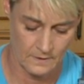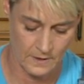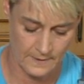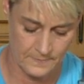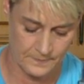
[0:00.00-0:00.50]

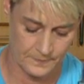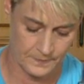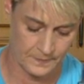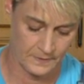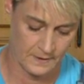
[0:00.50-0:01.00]
Okay.
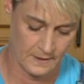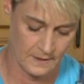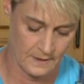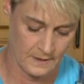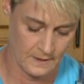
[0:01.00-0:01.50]

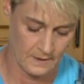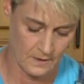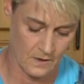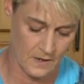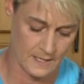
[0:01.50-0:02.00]

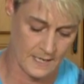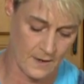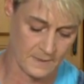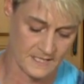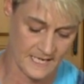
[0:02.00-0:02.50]
All right,
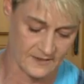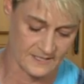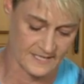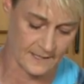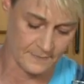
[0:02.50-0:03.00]
now I'm gonna take
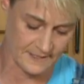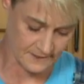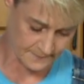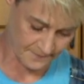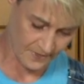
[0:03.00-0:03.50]
this second
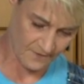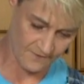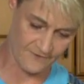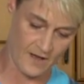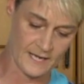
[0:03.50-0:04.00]
piece,
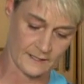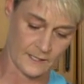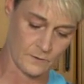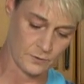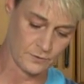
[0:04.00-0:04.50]

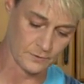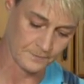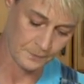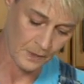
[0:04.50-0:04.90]
finally, whew,